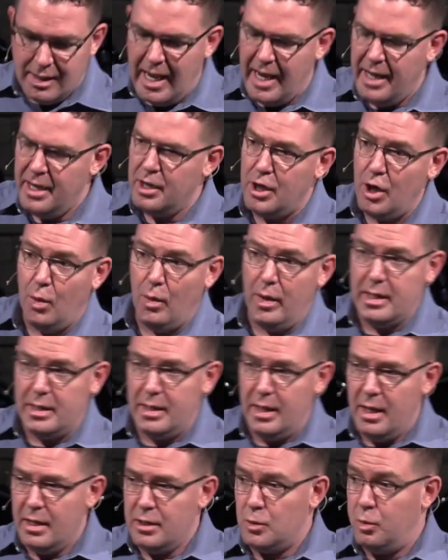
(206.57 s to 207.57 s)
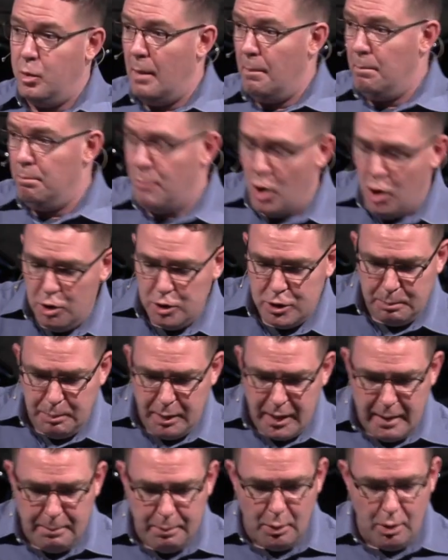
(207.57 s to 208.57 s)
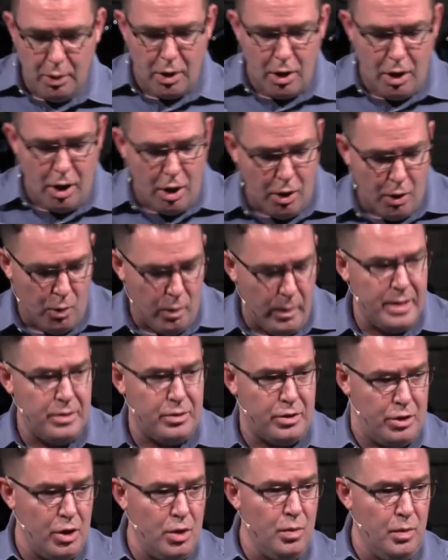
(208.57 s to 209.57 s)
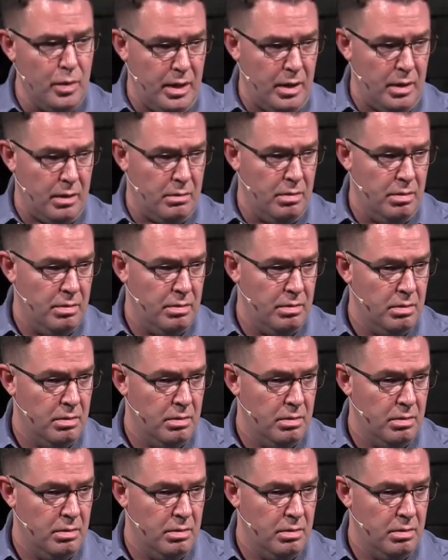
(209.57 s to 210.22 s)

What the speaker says: kind of go against what most people are always doing.